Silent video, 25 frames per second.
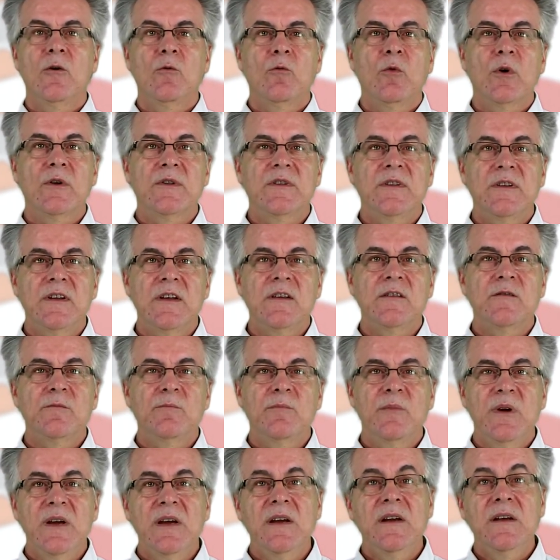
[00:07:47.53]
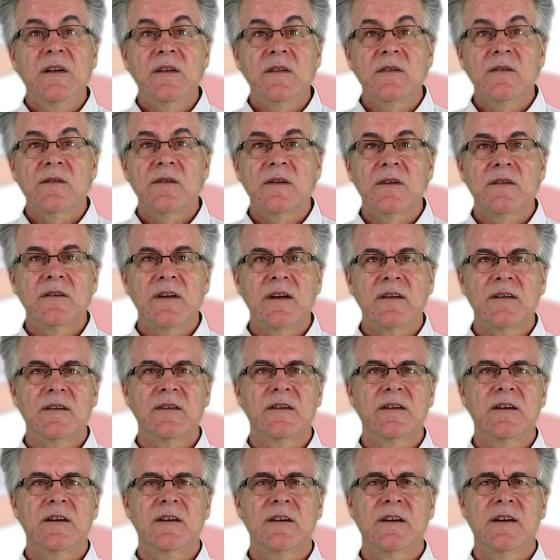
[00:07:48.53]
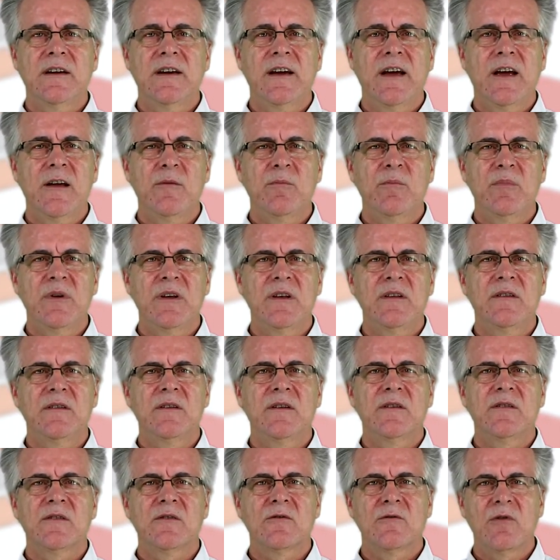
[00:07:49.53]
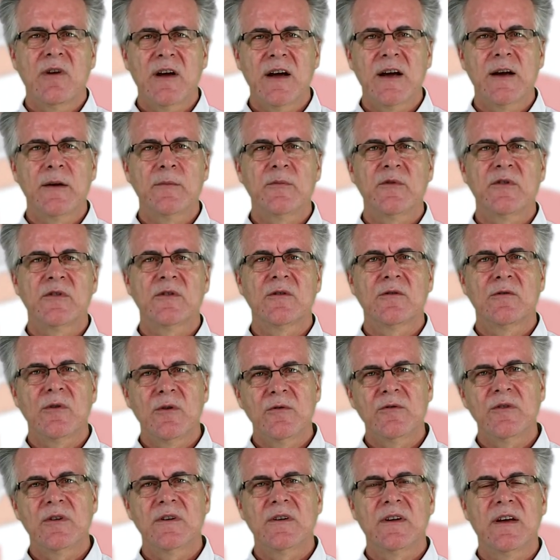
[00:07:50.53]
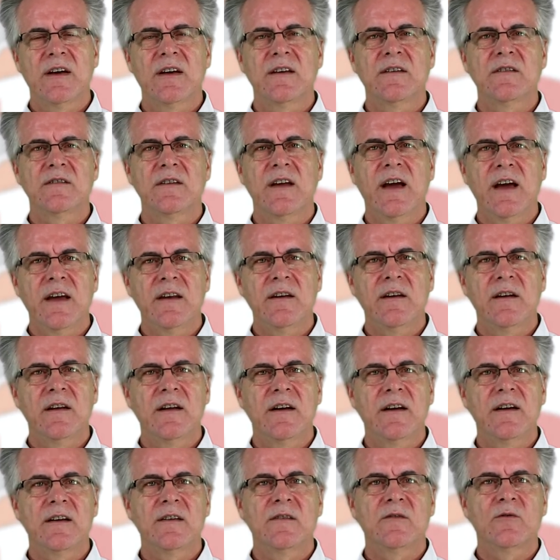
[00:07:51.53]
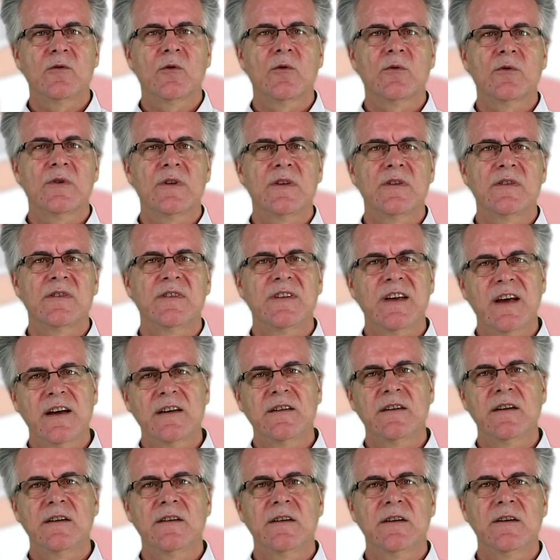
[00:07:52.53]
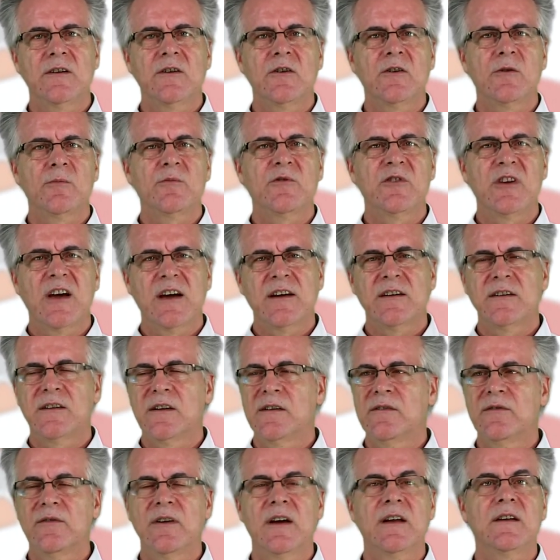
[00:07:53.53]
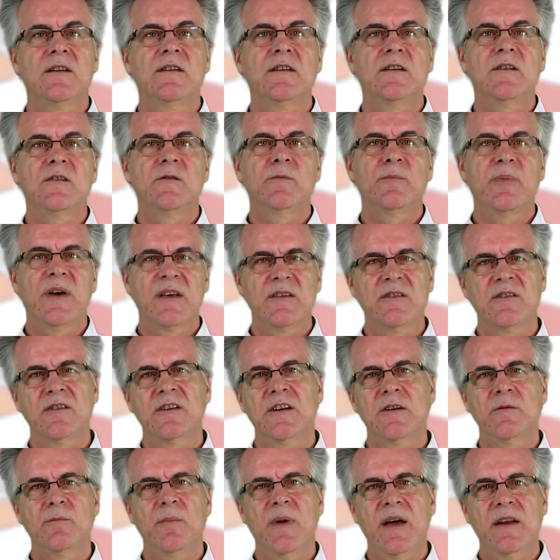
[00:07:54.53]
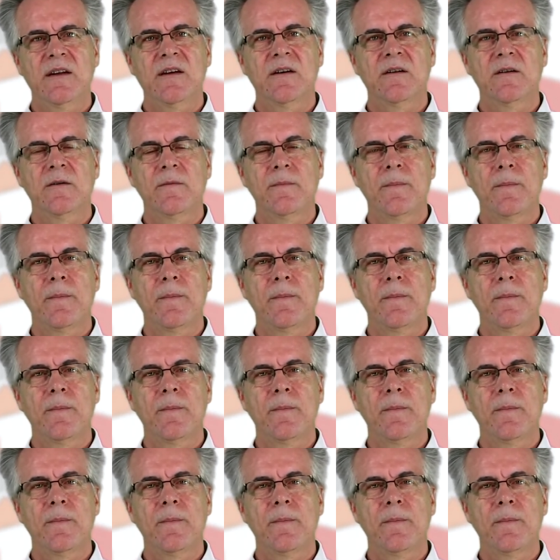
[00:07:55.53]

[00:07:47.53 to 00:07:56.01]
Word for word: What this means is that it can be described, scrutinized, analyzed, or dissected in an objective and dispassionate manner.